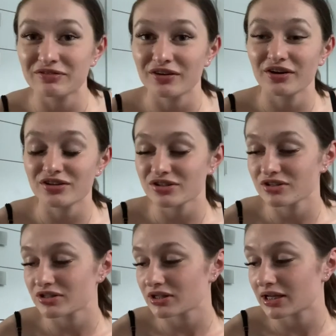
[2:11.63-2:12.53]

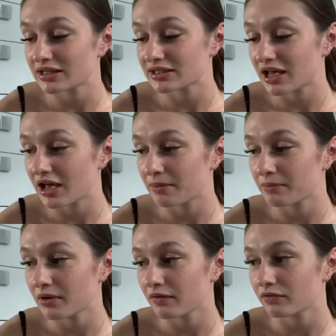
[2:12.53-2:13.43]
first
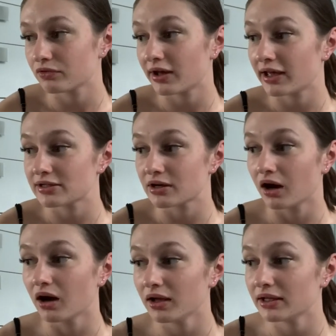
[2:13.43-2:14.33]
exam for
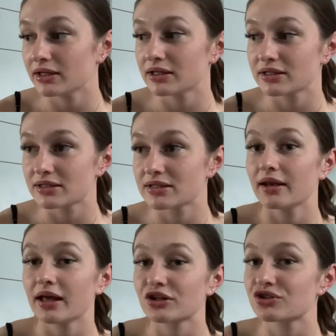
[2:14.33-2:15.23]
ATAR is
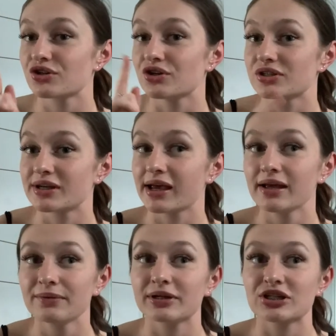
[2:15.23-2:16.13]
next Tuesday,
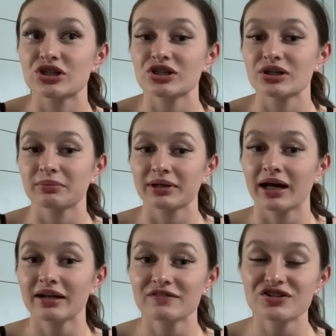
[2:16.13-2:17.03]
which I'm
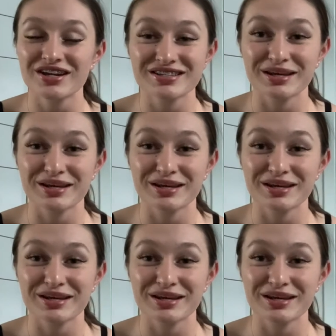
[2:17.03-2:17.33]
kind of stressing